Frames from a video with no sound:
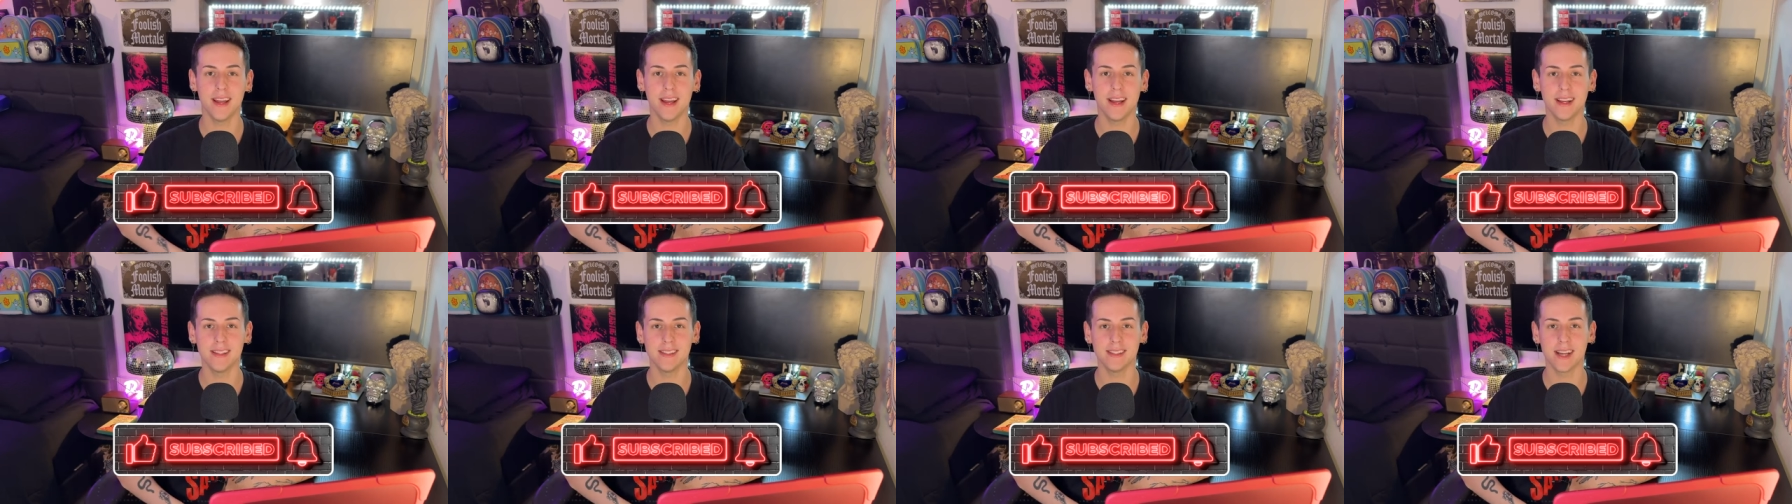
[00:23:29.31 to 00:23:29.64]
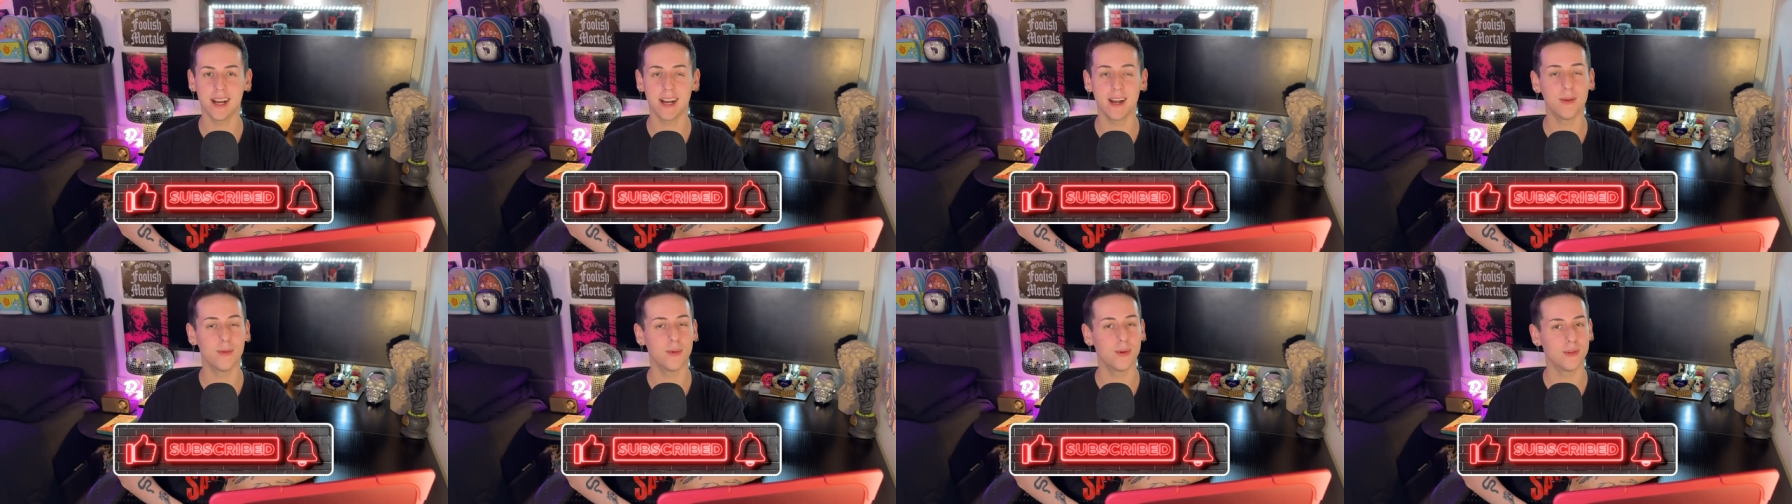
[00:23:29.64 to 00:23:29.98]
and
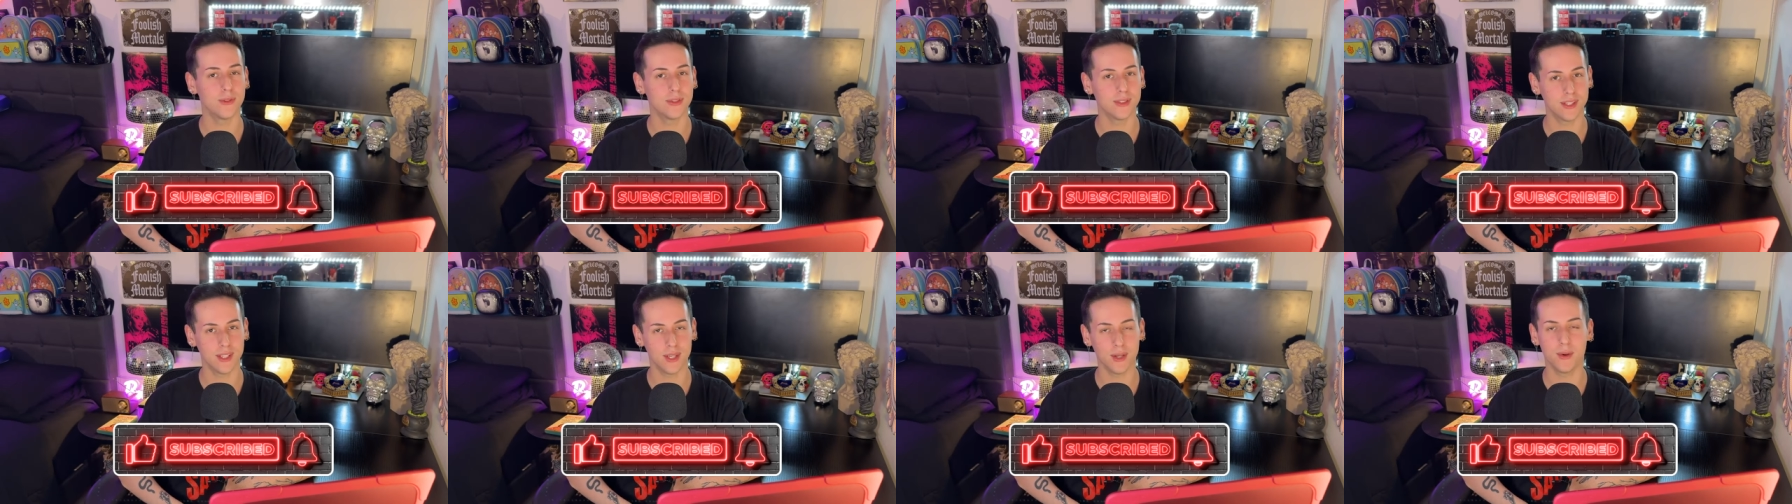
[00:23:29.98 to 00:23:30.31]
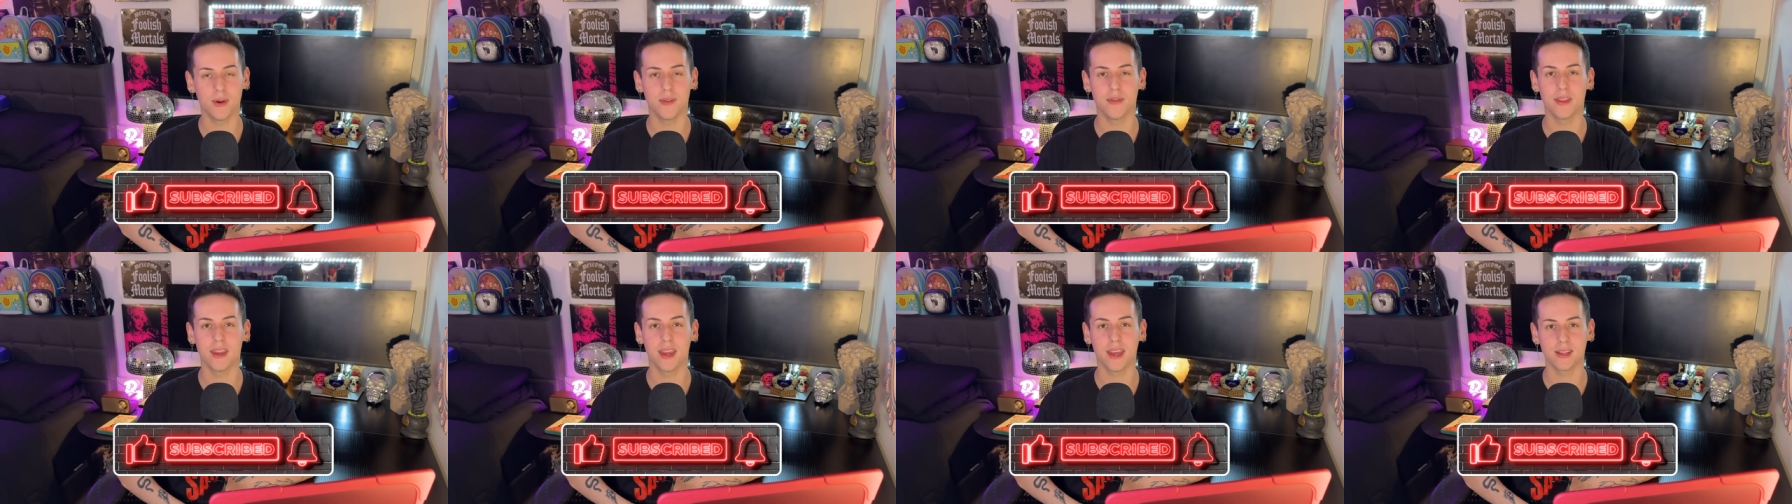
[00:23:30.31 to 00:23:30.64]
I will see you
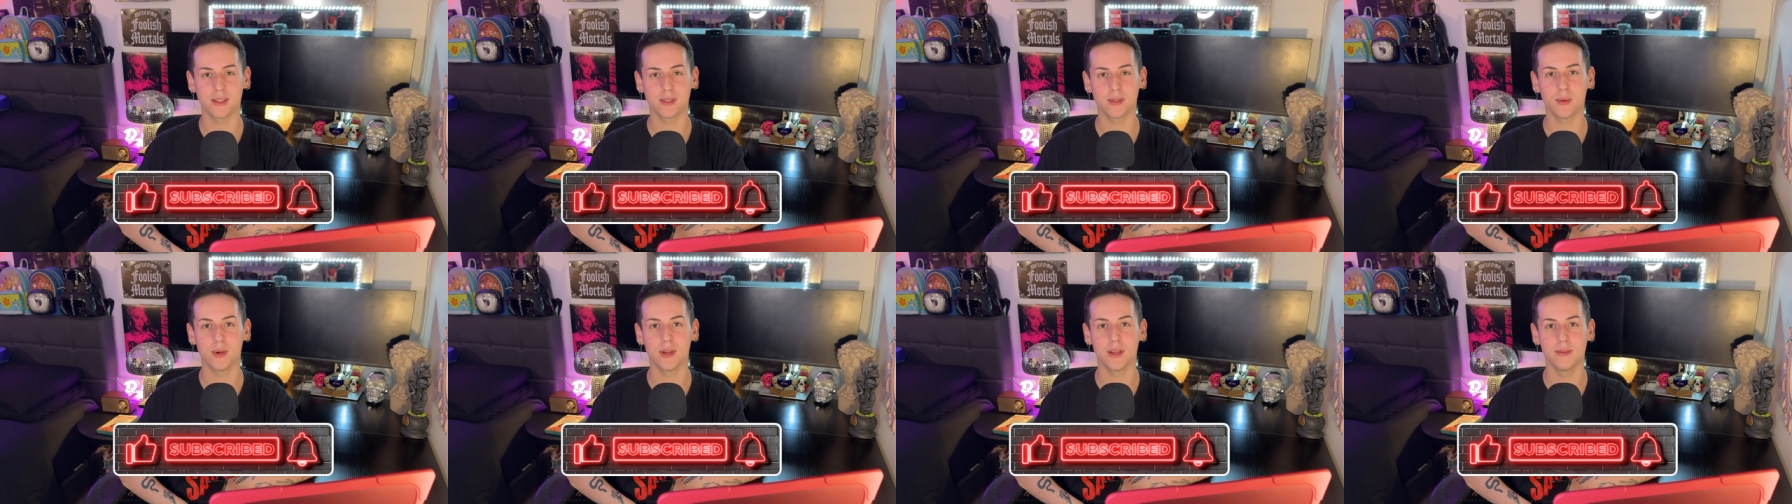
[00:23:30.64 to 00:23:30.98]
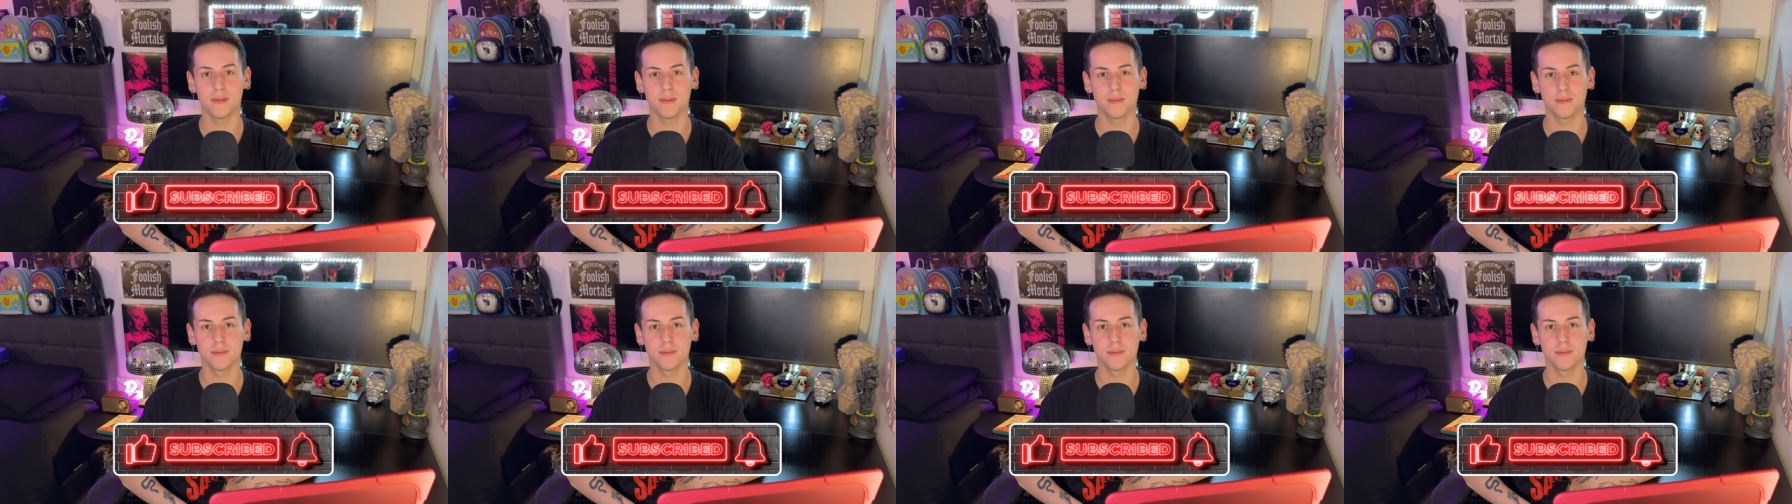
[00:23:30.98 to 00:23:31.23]
on the next one.